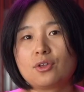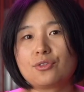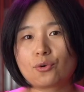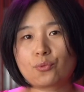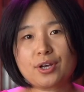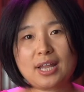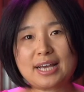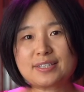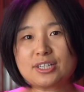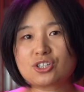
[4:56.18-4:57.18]
The
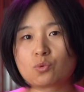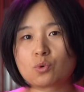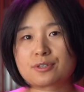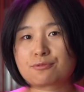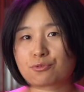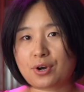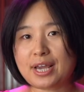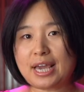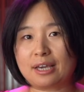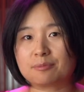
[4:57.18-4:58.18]
realization was
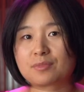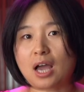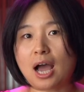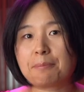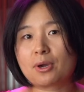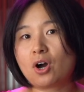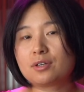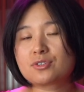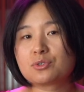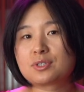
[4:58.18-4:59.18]
freeing. I
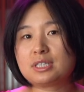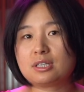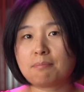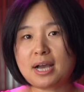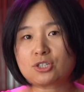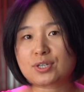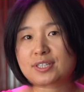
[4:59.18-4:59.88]
began to see the metrics